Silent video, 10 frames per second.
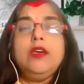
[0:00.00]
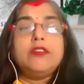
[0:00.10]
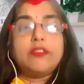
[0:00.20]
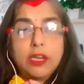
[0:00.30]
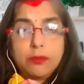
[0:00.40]

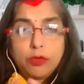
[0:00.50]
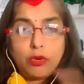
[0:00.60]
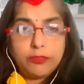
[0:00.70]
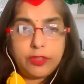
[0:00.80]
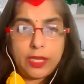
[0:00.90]

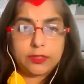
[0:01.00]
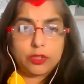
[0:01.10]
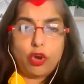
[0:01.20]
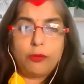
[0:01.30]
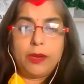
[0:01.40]
remove that
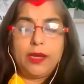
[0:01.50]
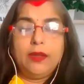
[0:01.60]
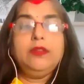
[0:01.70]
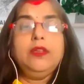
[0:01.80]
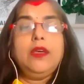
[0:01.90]

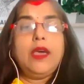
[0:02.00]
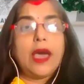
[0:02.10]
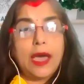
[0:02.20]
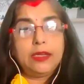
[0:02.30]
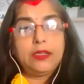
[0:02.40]
comma
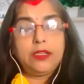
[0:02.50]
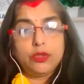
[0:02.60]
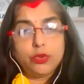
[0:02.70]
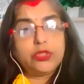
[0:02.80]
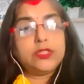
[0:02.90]
and
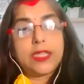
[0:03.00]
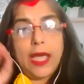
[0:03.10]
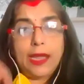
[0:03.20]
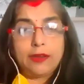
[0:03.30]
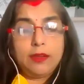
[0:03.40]
use
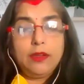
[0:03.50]
that.